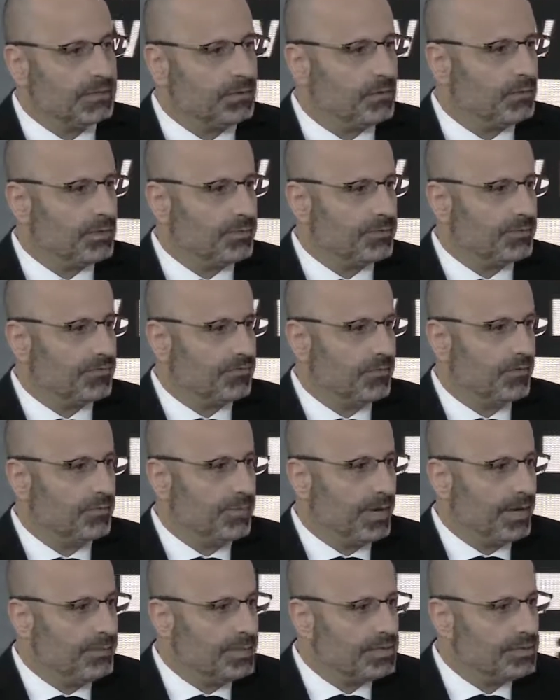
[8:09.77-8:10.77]
you can perform
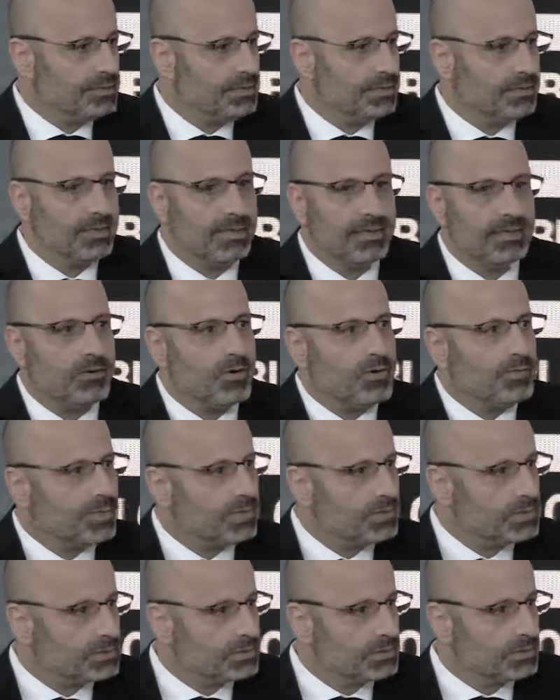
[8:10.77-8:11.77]
payments in the
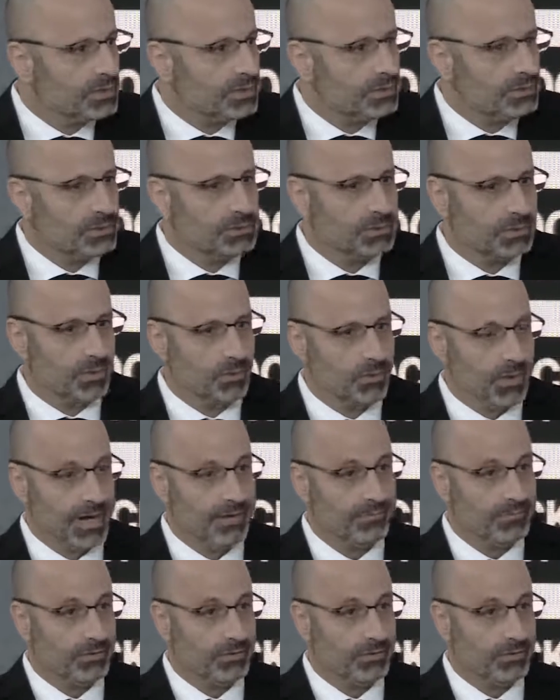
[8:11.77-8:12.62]
e-commerce. So whatever